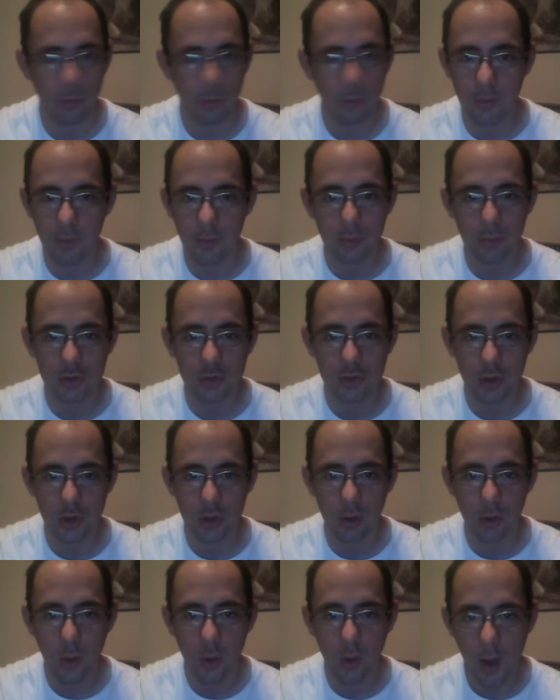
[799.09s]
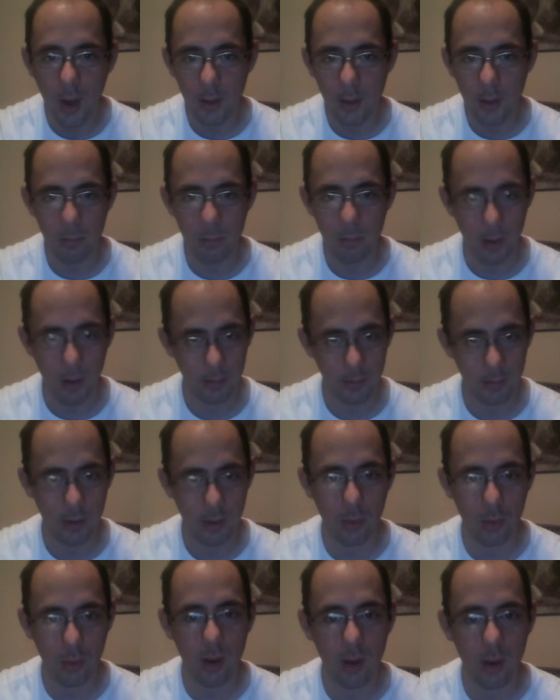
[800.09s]
Review Show, Mike
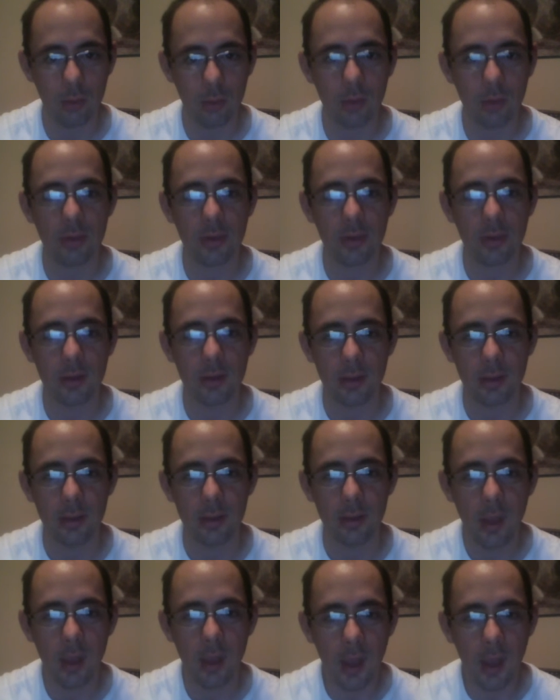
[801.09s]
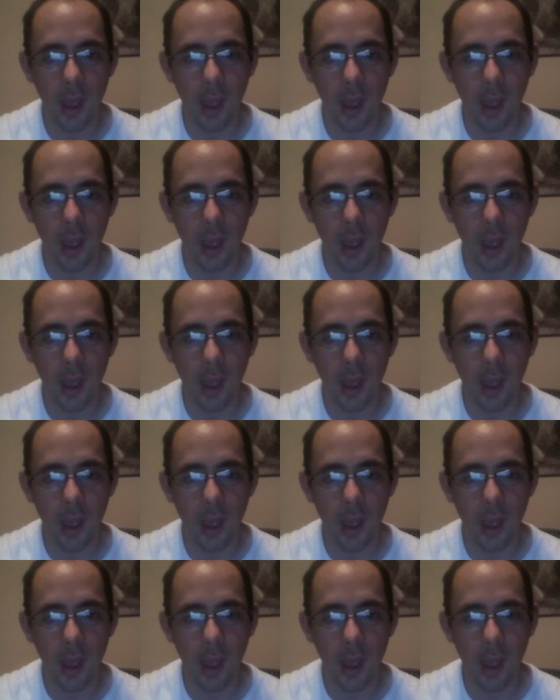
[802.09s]
McRock Wilson.